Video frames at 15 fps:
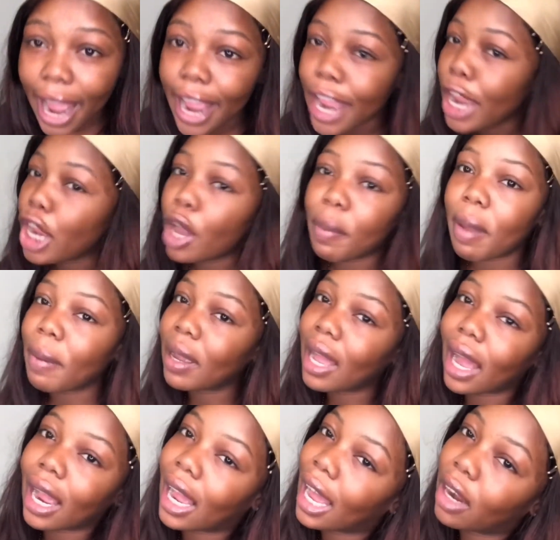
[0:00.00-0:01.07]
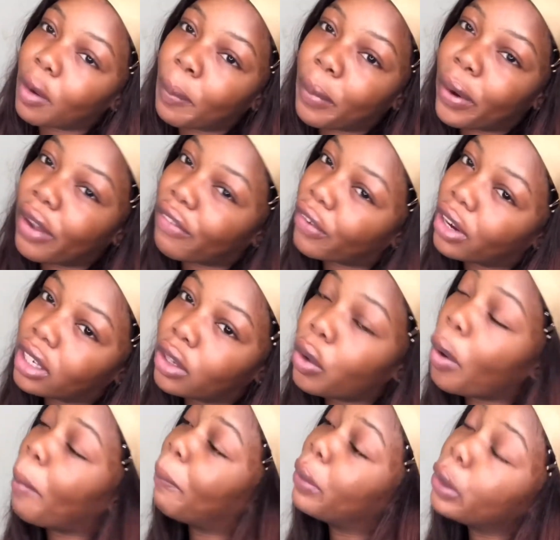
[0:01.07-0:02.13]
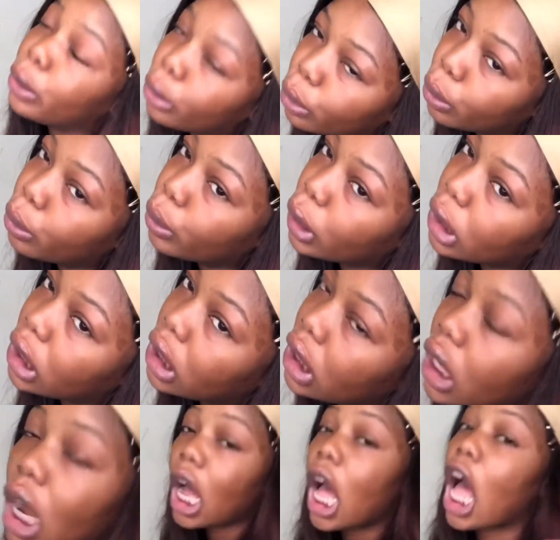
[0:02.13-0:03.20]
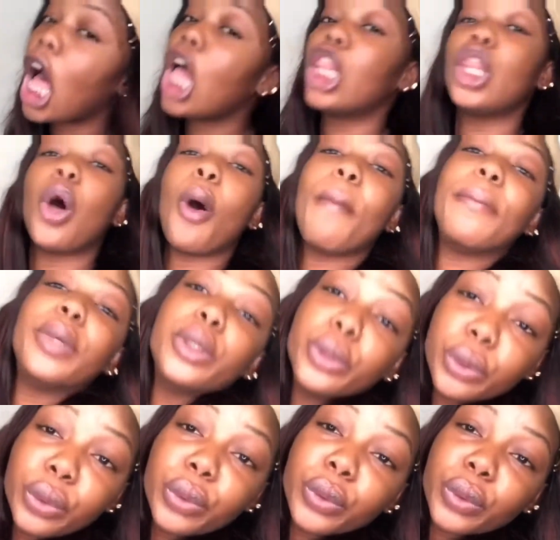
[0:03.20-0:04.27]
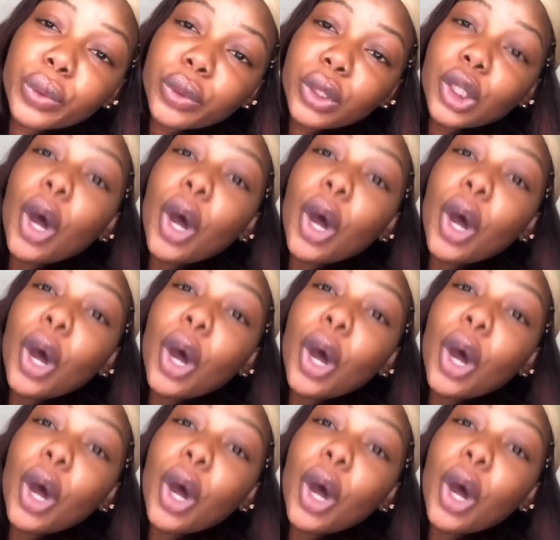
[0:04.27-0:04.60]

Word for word: your baby girl got no boyfriend, no boo. No boo. No